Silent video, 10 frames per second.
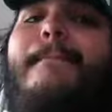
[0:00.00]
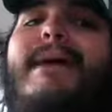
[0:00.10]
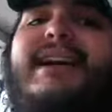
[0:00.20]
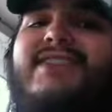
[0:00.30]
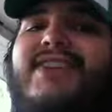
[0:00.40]

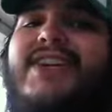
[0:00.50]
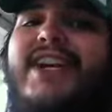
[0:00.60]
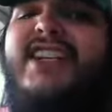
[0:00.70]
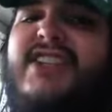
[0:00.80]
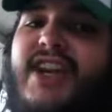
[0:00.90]
master
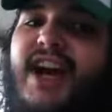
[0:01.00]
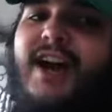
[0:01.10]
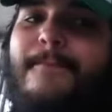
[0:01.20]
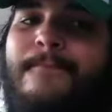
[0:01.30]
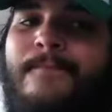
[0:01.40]

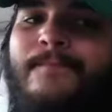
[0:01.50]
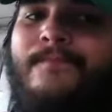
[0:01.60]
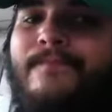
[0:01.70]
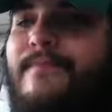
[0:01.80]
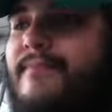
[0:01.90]
ninja.
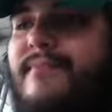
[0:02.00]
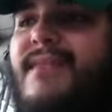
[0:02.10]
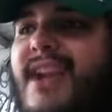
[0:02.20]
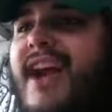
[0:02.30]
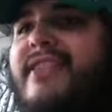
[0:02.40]

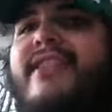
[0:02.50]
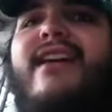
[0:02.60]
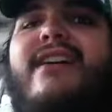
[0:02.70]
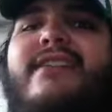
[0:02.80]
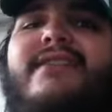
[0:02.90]
And
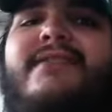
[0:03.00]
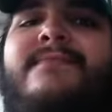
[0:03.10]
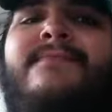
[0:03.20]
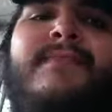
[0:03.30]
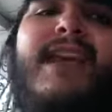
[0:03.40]
then,
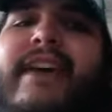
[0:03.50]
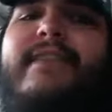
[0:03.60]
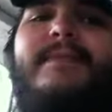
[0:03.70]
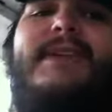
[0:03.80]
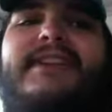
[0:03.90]

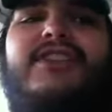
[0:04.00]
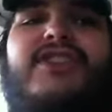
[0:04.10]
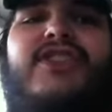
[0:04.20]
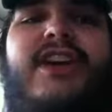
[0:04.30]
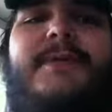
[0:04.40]
after being
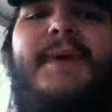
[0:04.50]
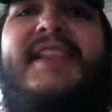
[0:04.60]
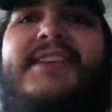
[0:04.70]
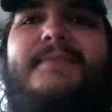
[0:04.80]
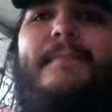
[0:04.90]
struck
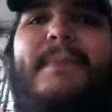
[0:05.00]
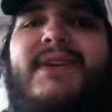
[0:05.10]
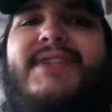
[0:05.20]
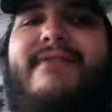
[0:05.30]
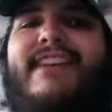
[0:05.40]
by this
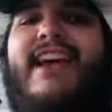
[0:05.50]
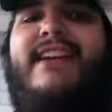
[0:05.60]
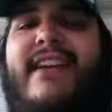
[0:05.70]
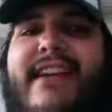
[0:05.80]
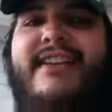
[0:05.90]
bolt of
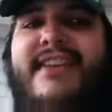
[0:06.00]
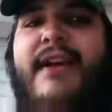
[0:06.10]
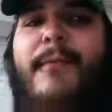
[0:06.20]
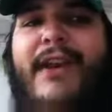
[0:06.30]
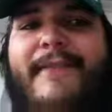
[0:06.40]
lightning, he's
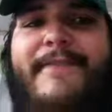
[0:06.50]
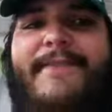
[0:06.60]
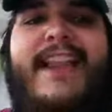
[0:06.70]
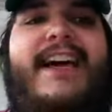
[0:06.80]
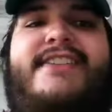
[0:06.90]
hit with a
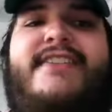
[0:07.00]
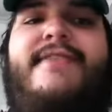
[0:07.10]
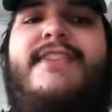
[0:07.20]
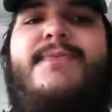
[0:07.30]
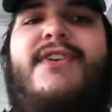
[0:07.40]
flash
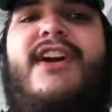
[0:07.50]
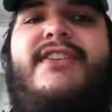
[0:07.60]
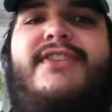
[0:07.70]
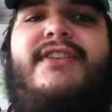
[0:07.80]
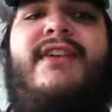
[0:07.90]
of
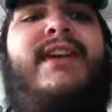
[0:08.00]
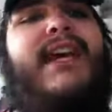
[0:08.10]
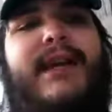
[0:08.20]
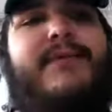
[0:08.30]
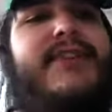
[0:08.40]
inspiration.
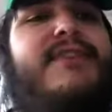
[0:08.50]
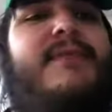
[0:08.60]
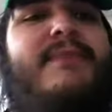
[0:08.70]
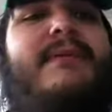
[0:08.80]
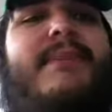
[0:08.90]
He was
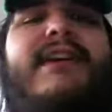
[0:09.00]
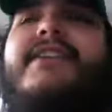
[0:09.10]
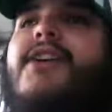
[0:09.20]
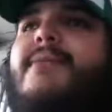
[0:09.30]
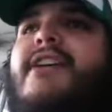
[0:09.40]
also bitten by a
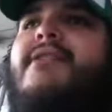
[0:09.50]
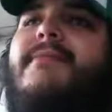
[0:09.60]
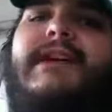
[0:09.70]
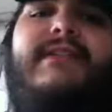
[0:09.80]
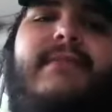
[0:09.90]
cobra,
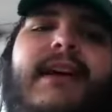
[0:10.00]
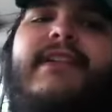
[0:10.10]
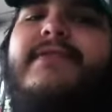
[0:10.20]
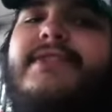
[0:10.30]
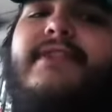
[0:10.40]
but I
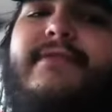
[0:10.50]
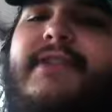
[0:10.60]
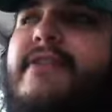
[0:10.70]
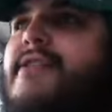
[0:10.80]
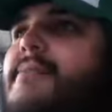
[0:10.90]
never saw the
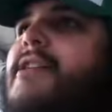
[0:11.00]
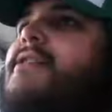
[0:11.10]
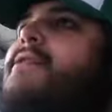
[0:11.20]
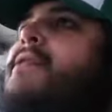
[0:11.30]
fucking cobra.